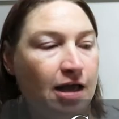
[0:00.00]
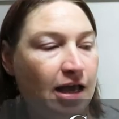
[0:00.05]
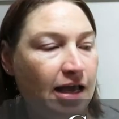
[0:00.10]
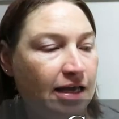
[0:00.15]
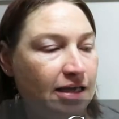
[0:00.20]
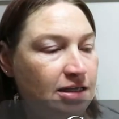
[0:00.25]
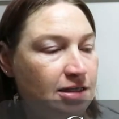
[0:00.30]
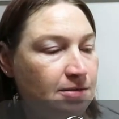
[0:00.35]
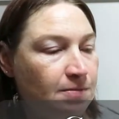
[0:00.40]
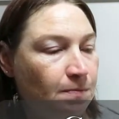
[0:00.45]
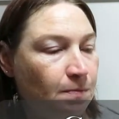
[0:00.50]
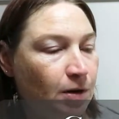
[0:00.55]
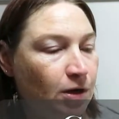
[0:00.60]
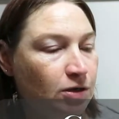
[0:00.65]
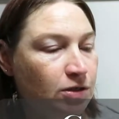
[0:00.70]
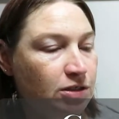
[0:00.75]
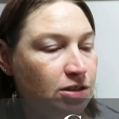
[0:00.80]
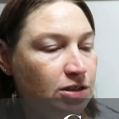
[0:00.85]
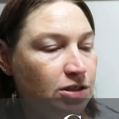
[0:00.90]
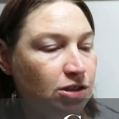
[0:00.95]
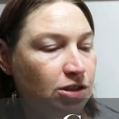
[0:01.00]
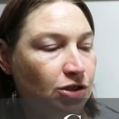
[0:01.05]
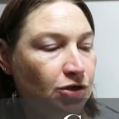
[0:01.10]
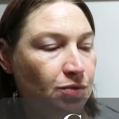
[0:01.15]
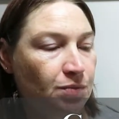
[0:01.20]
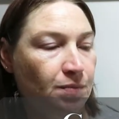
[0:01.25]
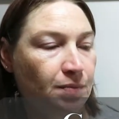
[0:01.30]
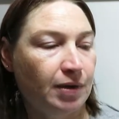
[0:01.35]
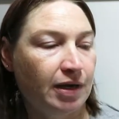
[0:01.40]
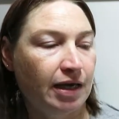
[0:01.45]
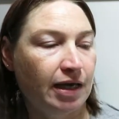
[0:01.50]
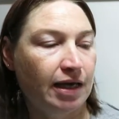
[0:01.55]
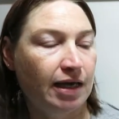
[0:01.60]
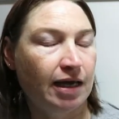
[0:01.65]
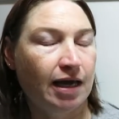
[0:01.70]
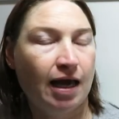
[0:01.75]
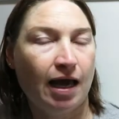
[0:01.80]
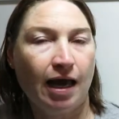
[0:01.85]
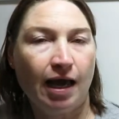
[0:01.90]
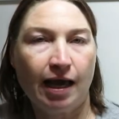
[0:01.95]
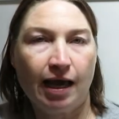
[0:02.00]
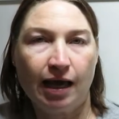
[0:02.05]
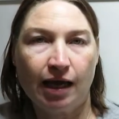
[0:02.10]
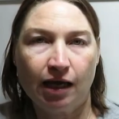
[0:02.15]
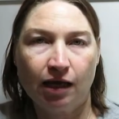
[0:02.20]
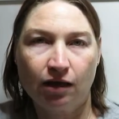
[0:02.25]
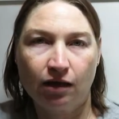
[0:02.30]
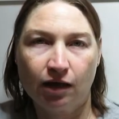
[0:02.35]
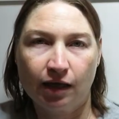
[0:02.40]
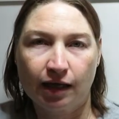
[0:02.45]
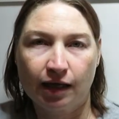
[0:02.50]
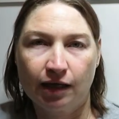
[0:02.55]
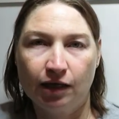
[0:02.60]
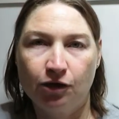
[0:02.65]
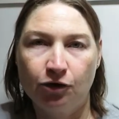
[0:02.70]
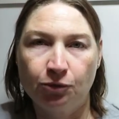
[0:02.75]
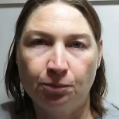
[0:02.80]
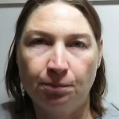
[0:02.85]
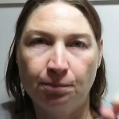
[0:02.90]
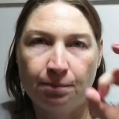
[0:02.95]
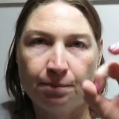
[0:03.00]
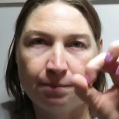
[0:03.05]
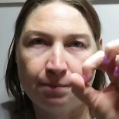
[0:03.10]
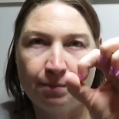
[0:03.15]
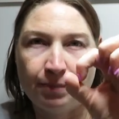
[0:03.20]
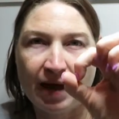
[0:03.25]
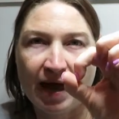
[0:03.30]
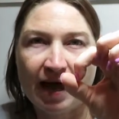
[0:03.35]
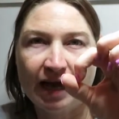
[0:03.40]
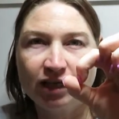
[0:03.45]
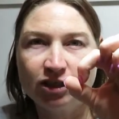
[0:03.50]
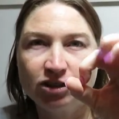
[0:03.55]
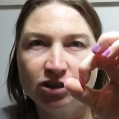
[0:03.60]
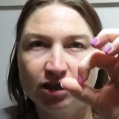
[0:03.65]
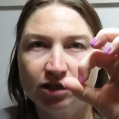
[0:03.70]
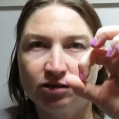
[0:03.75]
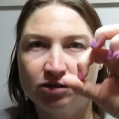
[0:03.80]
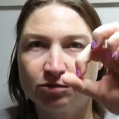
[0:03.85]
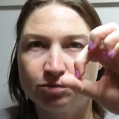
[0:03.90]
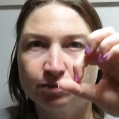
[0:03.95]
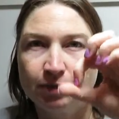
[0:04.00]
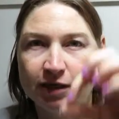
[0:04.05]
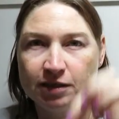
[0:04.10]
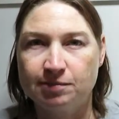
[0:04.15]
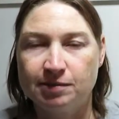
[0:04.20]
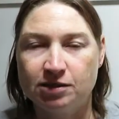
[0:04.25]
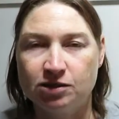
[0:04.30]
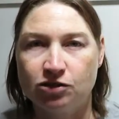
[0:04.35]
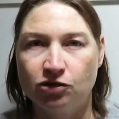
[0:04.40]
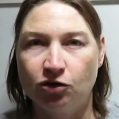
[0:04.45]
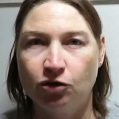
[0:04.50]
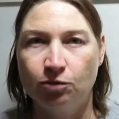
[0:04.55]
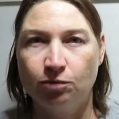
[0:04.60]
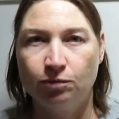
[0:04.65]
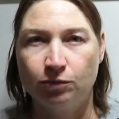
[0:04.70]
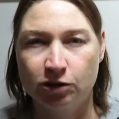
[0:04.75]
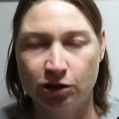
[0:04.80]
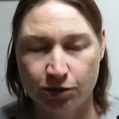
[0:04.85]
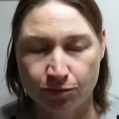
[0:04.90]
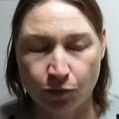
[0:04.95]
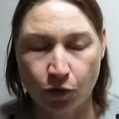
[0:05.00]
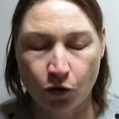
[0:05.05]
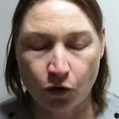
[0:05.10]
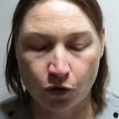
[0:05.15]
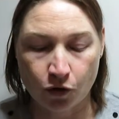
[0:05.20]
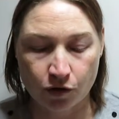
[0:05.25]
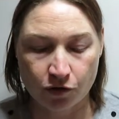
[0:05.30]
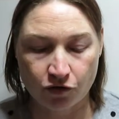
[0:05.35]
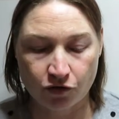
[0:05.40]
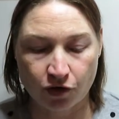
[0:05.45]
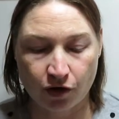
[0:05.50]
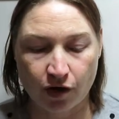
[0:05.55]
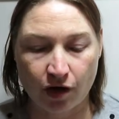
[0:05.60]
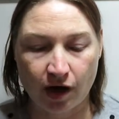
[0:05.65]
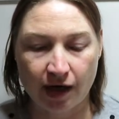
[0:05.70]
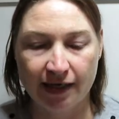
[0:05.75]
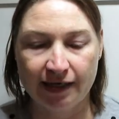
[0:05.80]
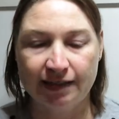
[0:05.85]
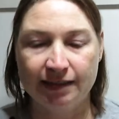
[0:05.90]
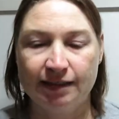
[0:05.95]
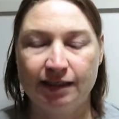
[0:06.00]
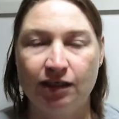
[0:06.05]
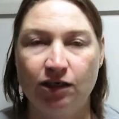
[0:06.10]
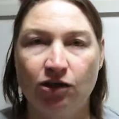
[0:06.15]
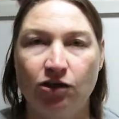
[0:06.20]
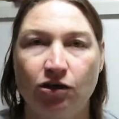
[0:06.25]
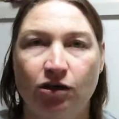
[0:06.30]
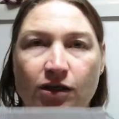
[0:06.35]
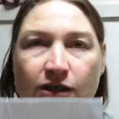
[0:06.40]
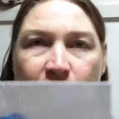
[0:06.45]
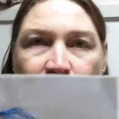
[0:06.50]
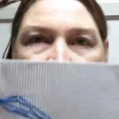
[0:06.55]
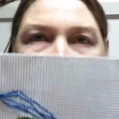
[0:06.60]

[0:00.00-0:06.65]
It's supposed to be like a little badge, so it's supposed to be so small, so I did it on